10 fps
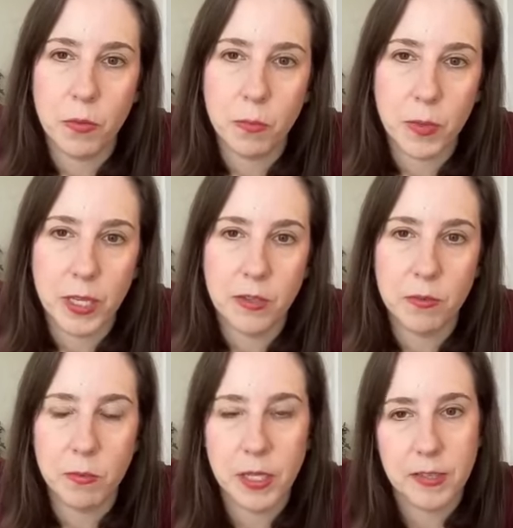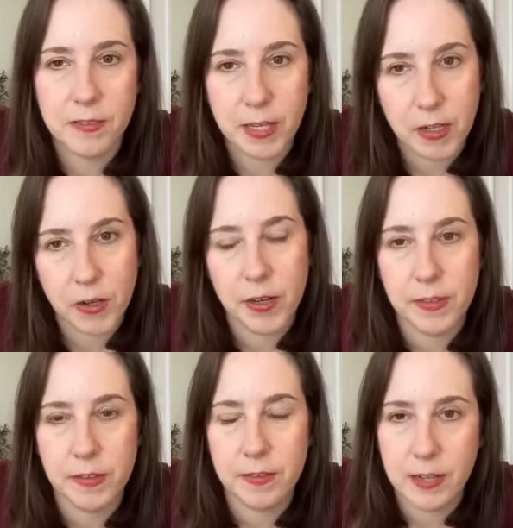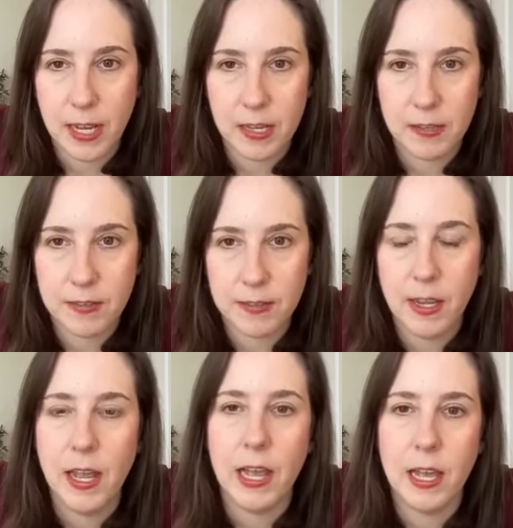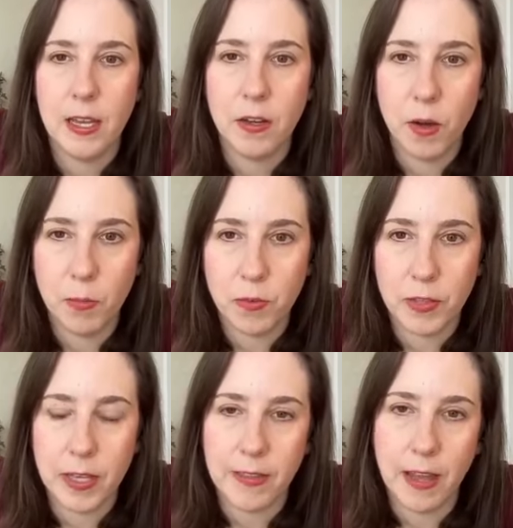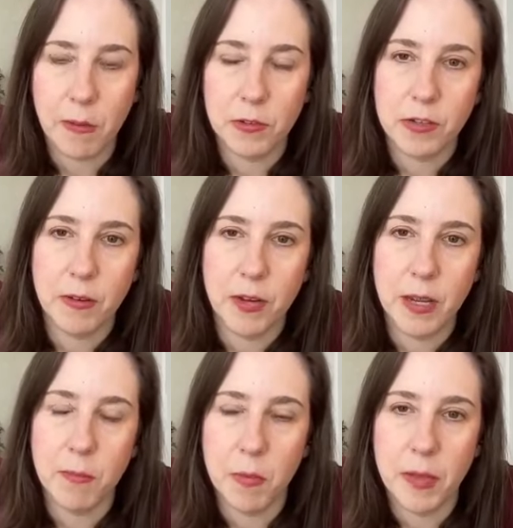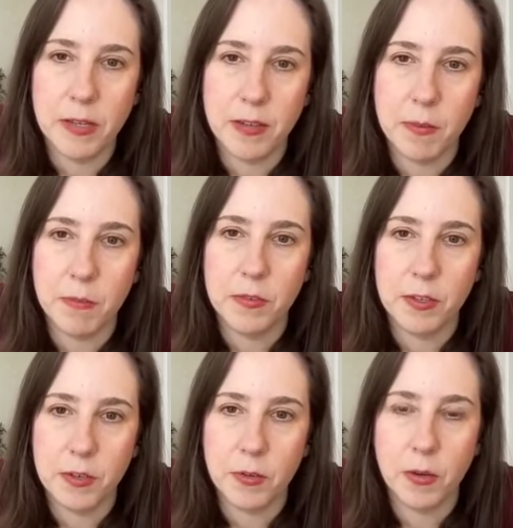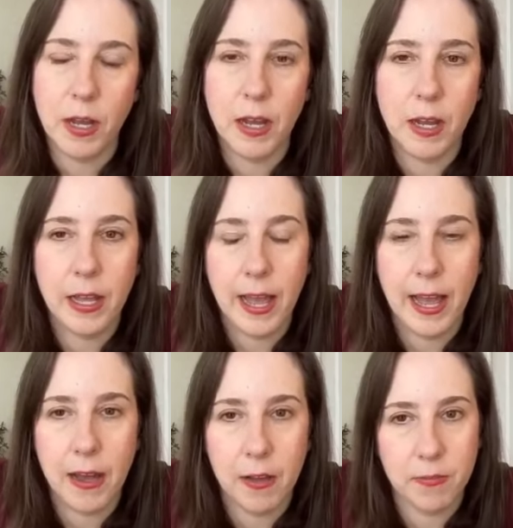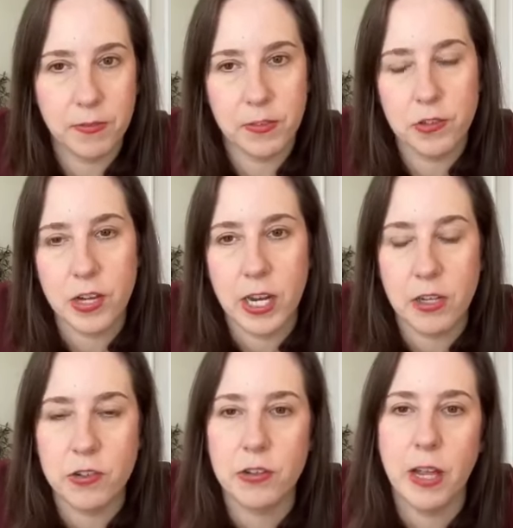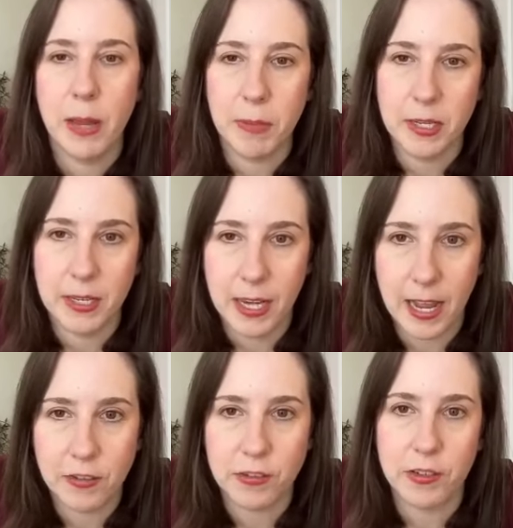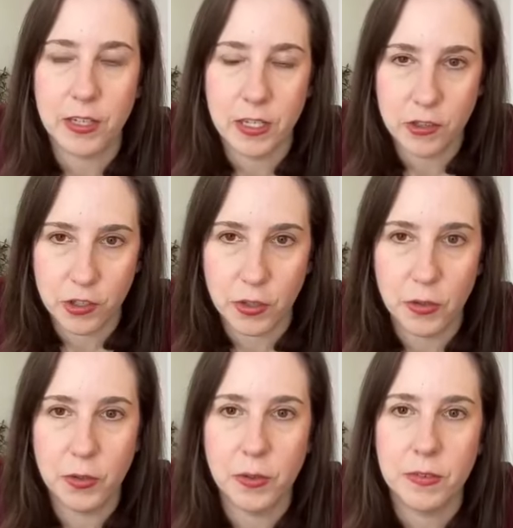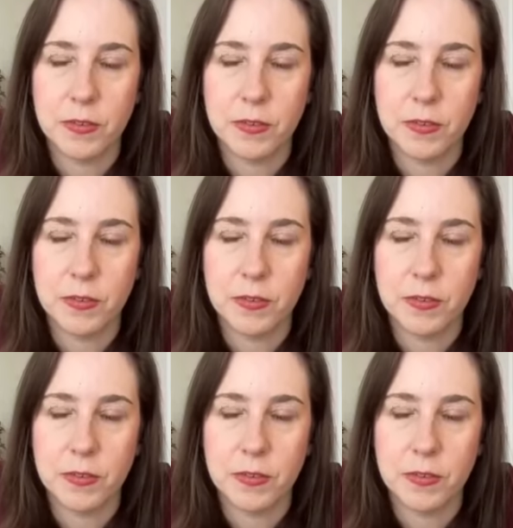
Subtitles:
we can tinker in the states, and hopefully that will generate momentum to have change happen nationally too.